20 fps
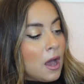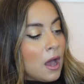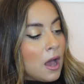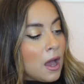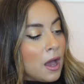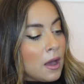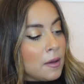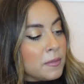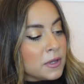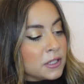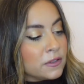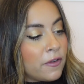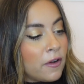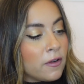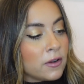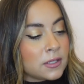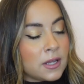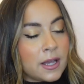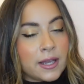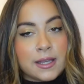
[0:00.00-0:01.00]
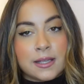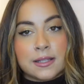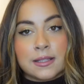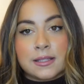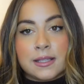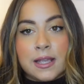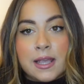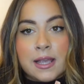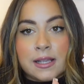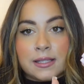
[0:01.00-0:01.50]
As far as I can
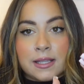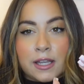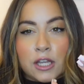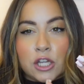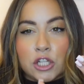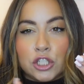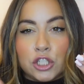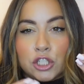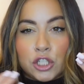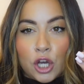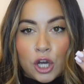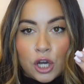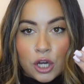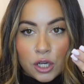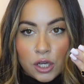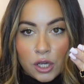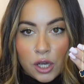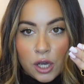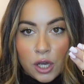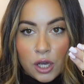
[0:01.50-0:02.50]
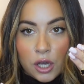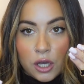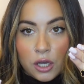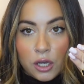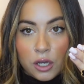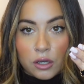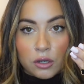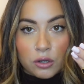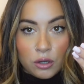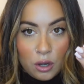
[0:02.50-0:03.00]
see, it's like a darker
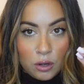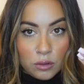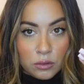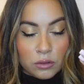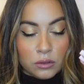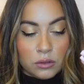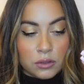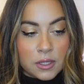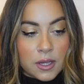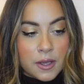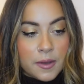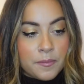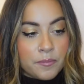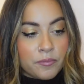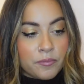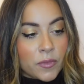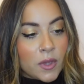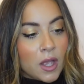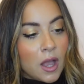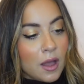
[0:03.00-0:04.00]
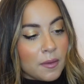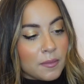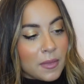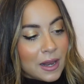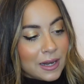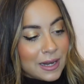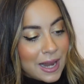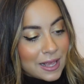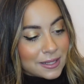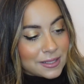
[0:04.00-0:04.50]
gold,
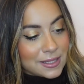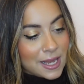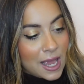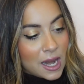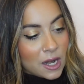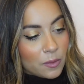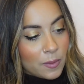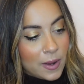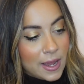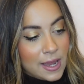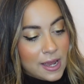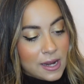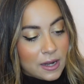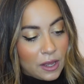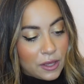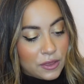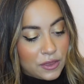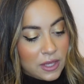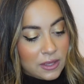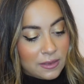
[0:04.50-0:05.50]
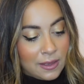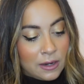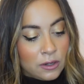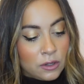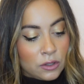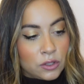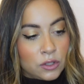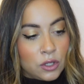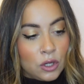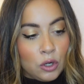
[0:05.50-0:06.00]
less yellowy, and I think that
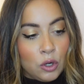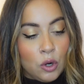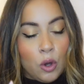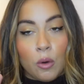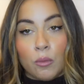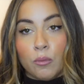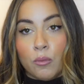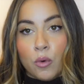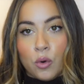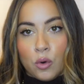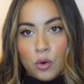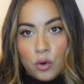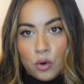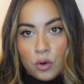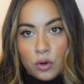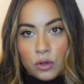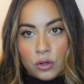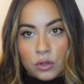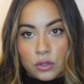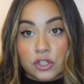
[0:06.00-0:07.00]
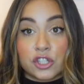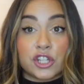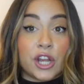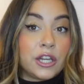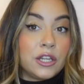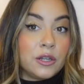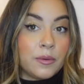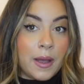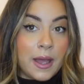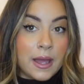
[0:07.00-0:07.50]
looks a lot more
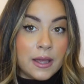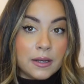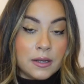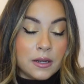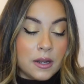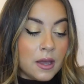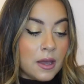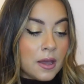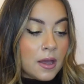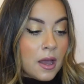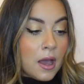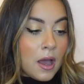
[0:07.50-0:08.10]
genuine.